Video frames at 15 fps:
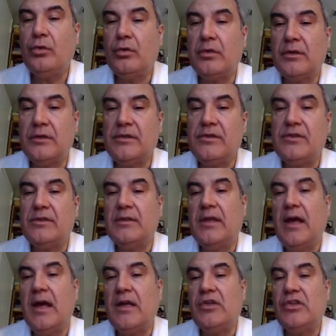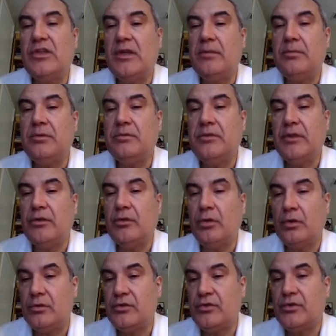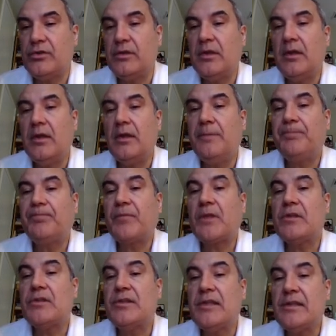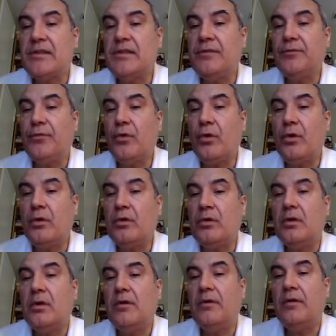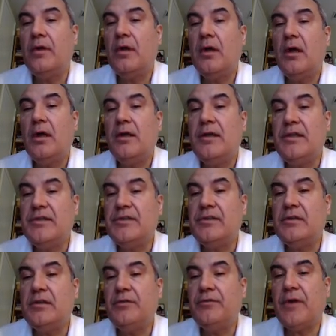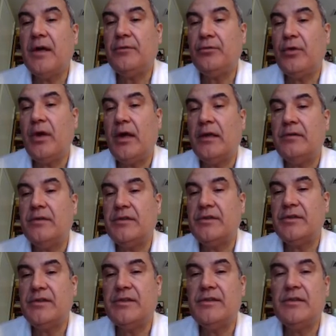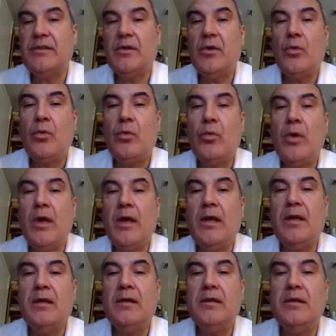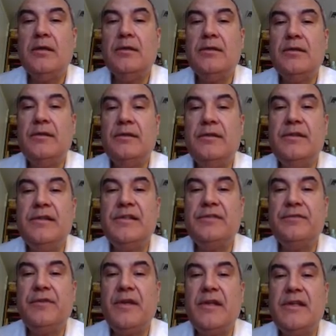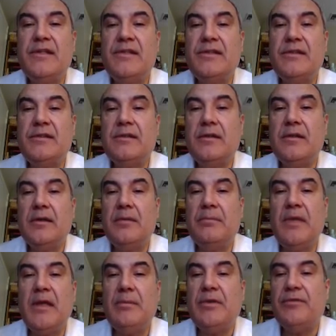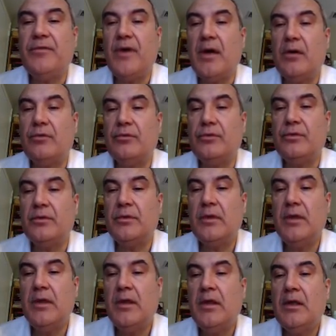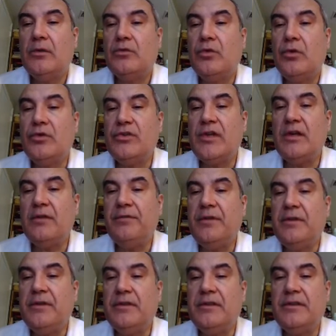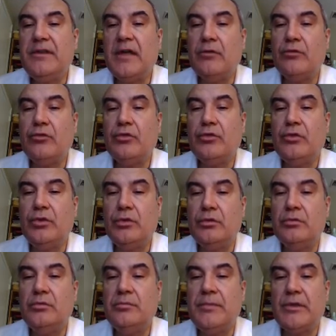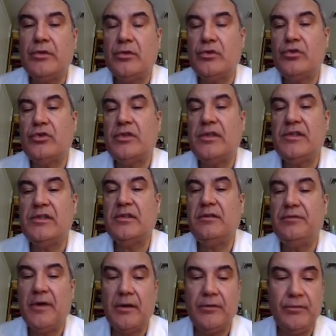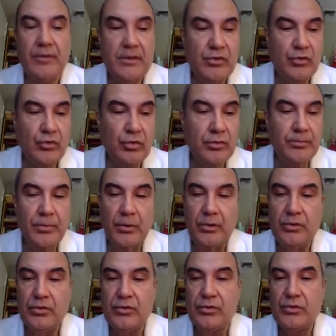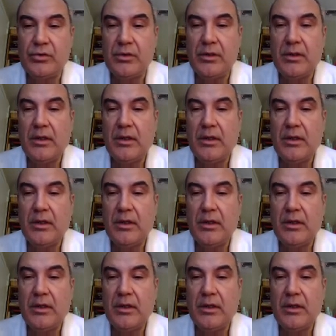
tokens, the hash table returns 64 history FIFO addresses where this phrase may be found. Those are filtered down to 2 because History FIFO has 2 ports.